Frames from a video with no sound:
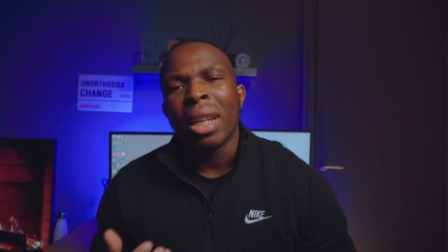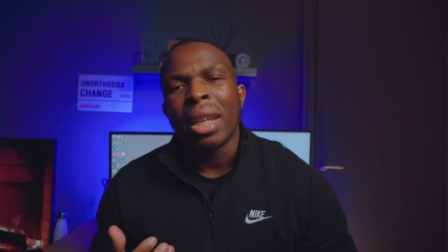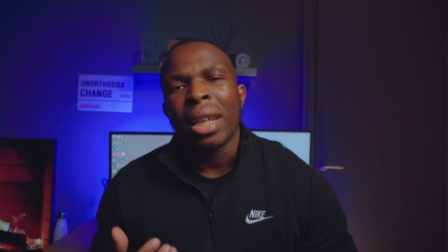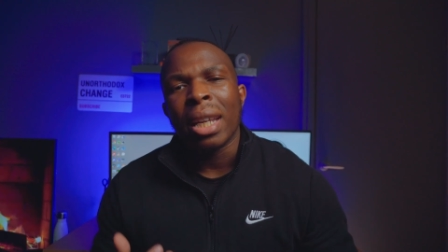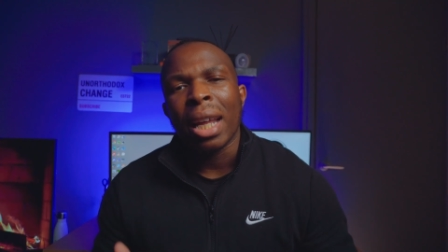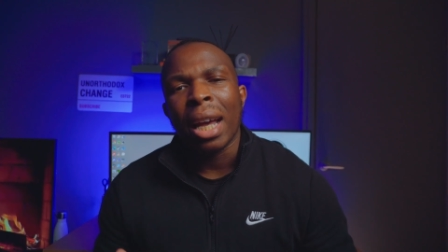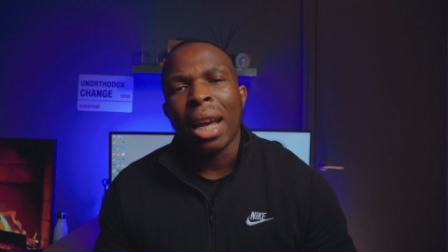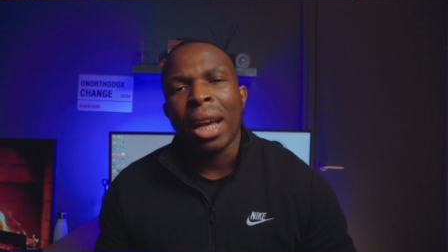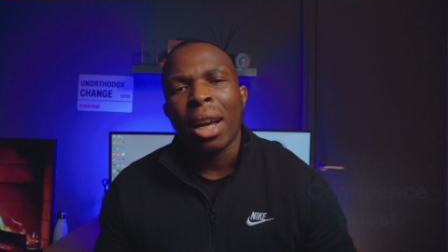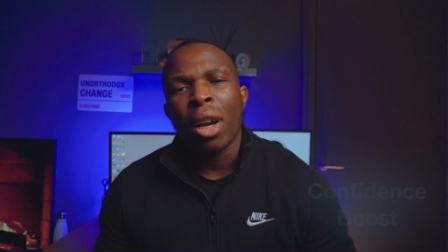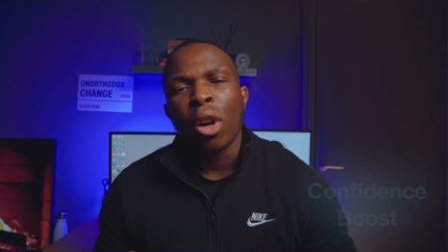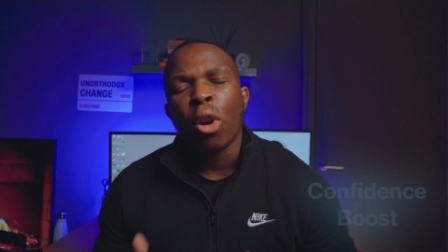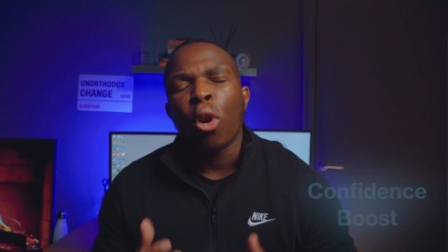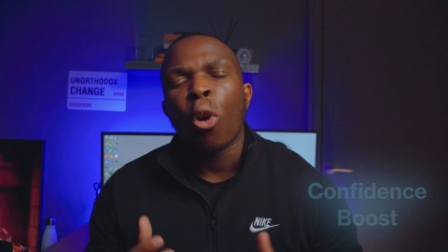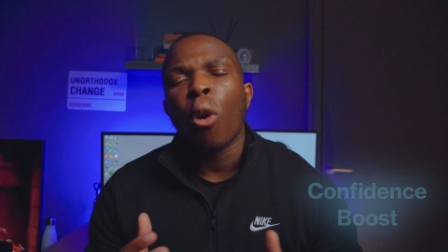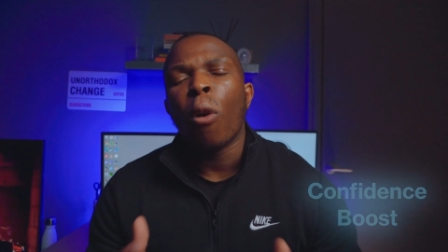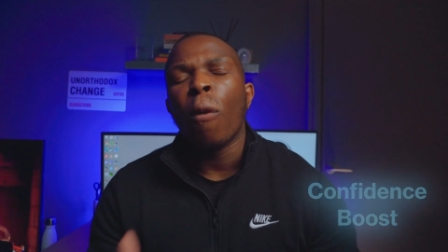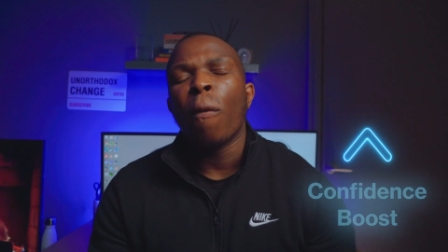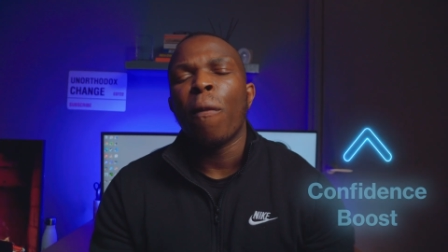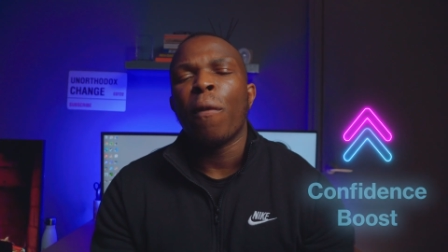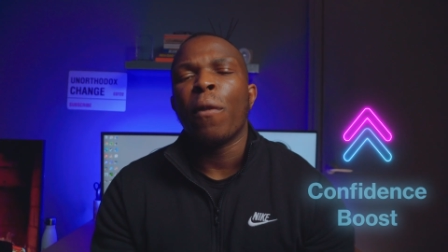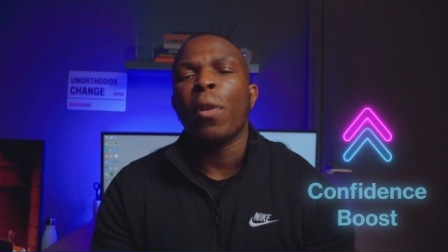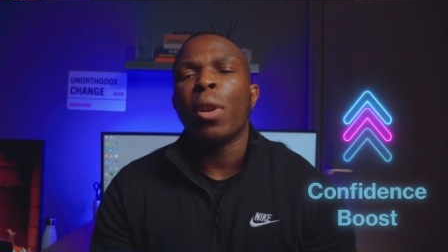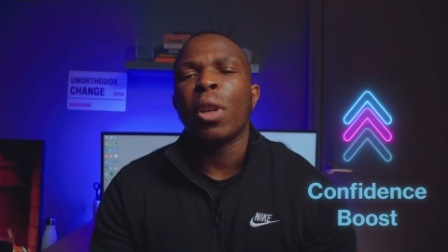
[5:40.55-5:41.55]
that
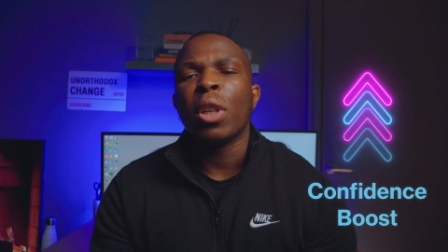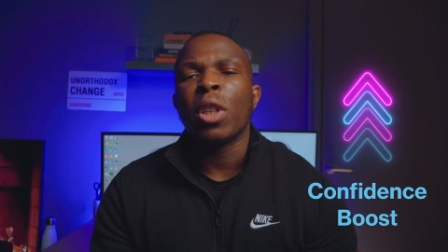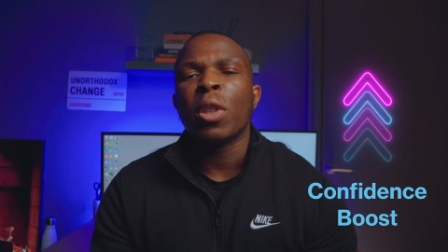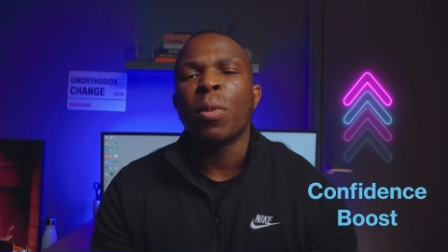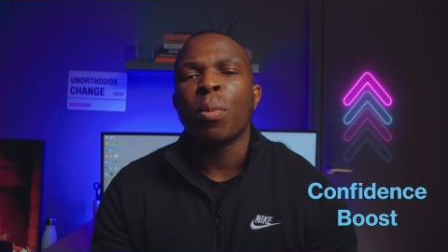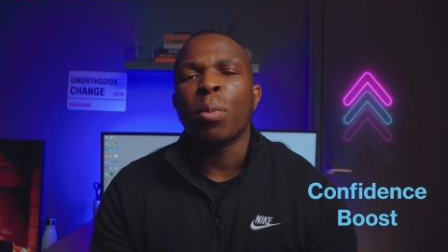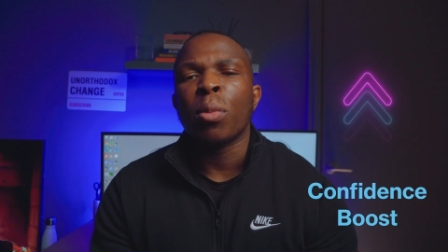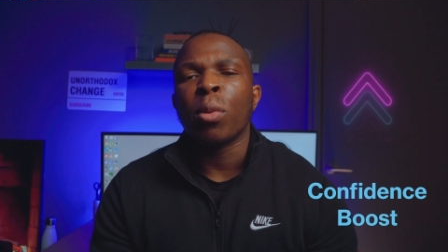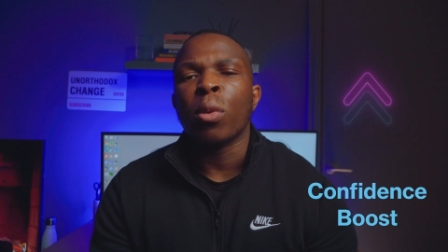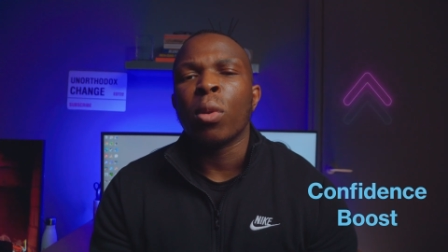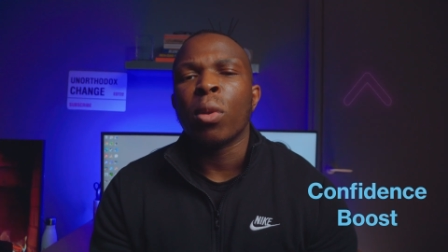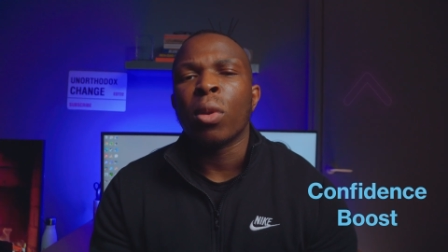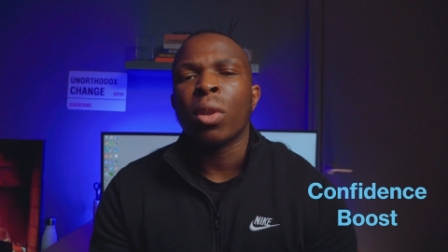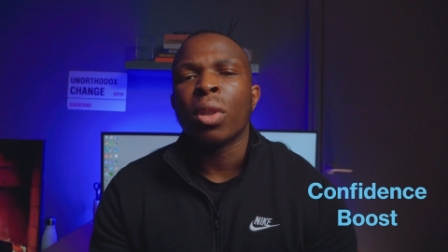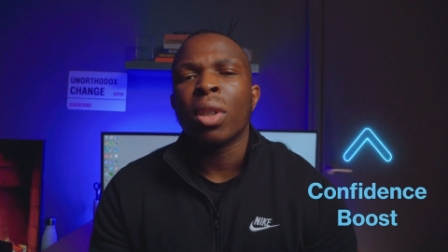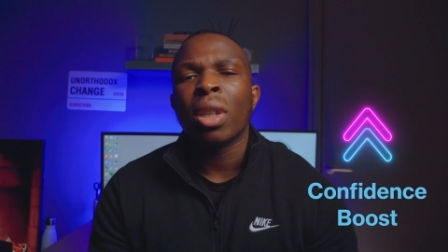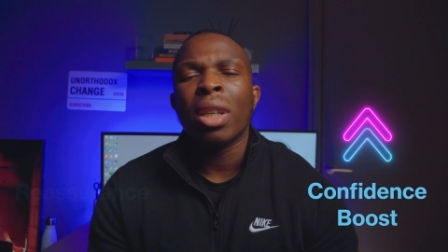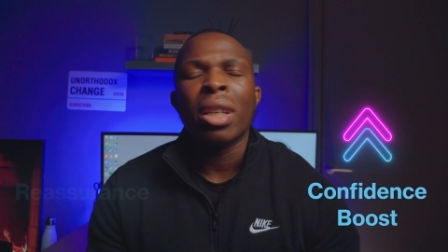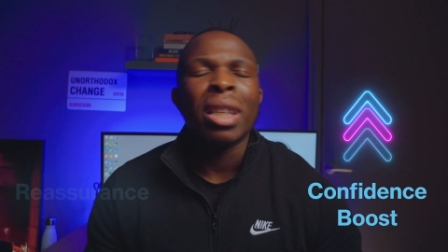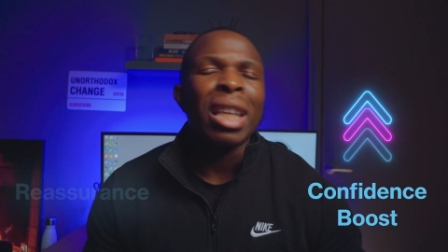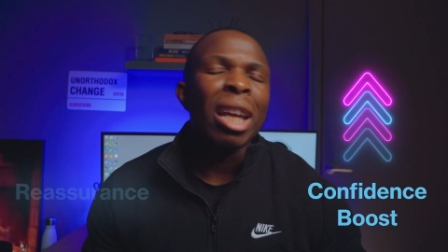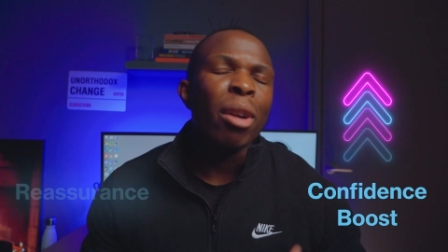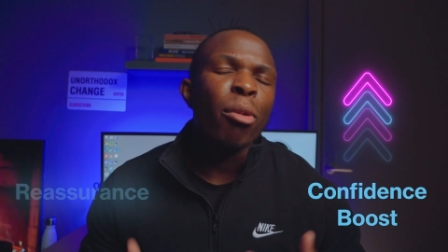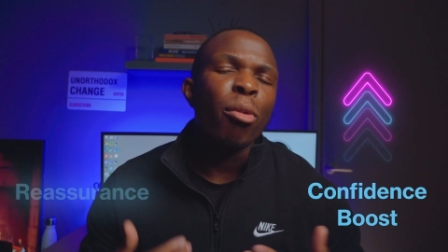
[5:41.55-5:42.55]
confidence
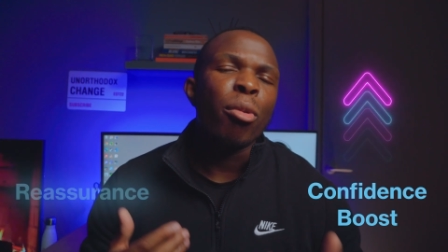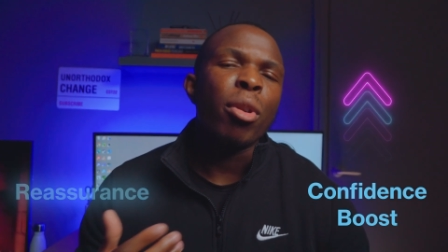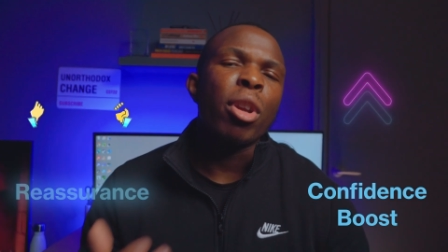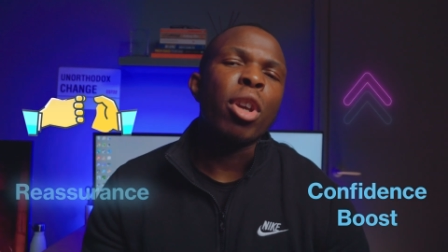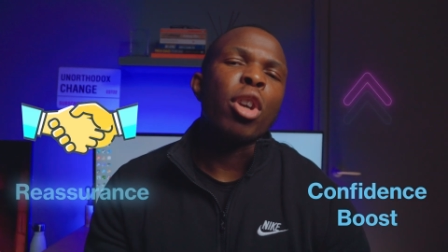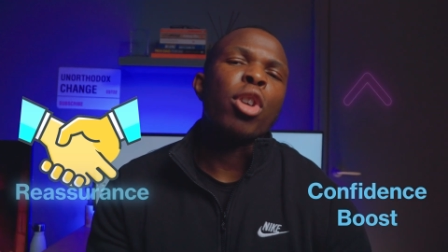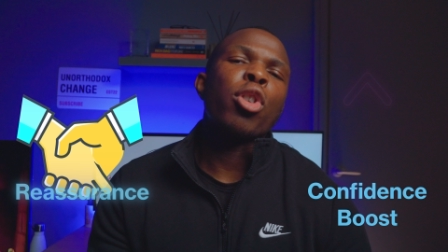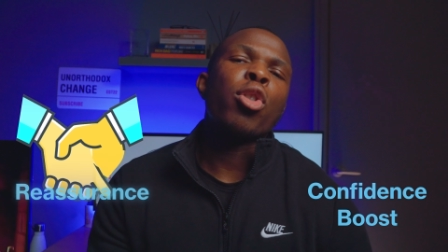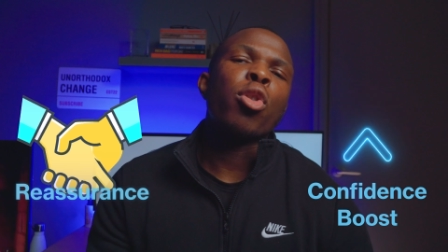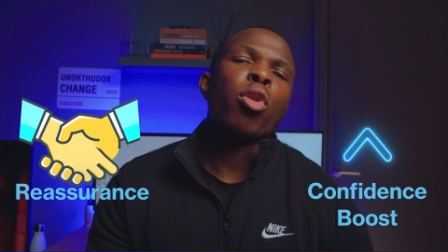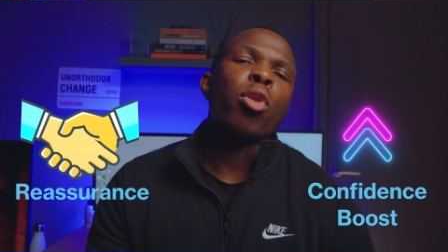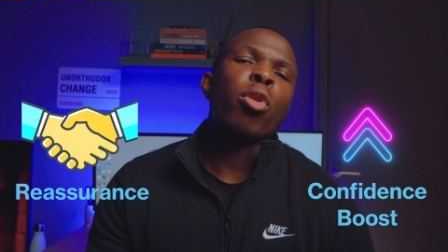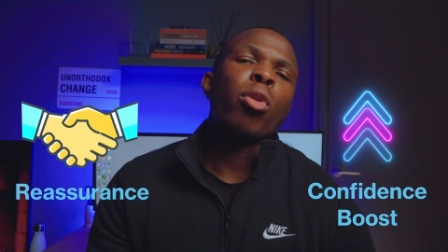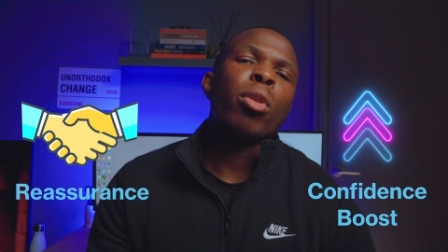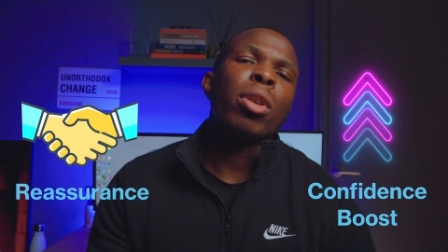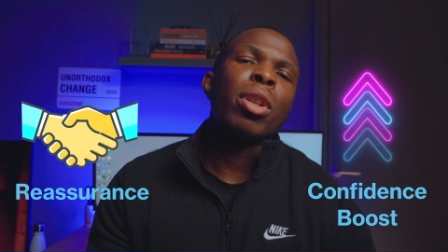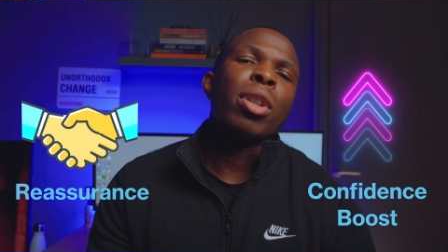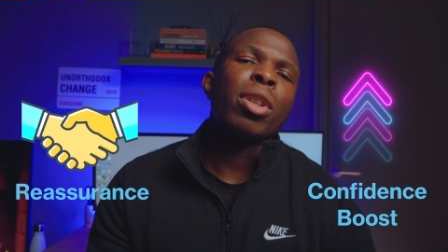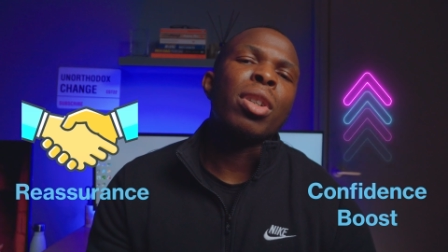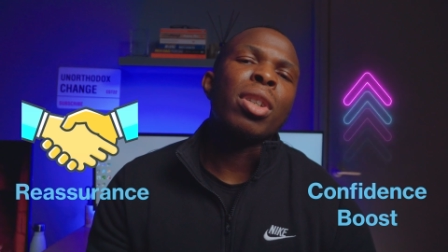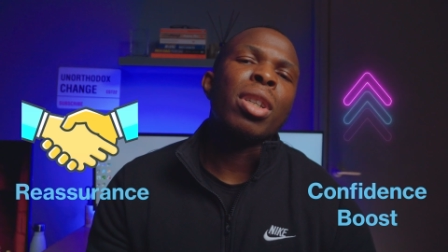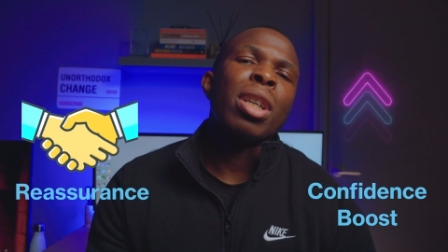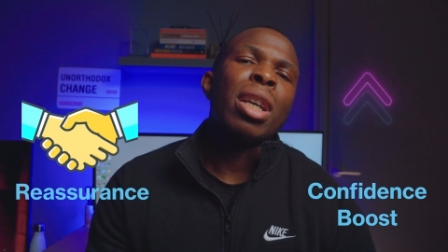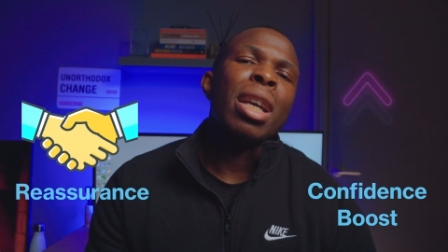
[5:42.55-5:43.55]
boost, that
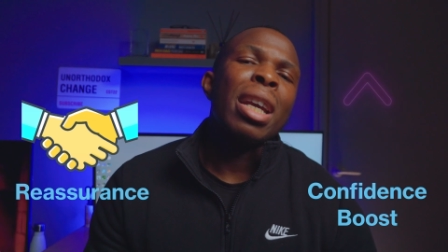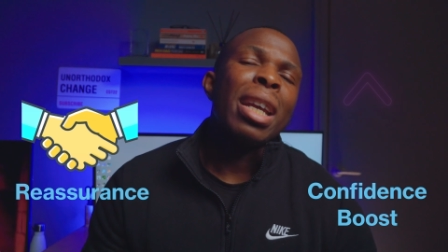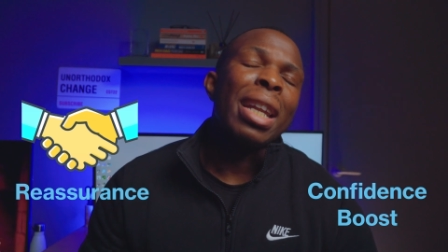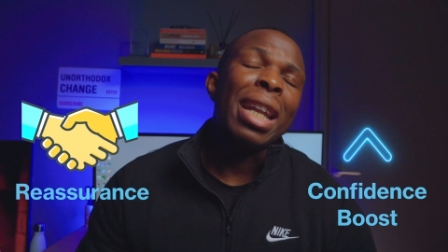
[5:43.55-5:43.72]
reassurance,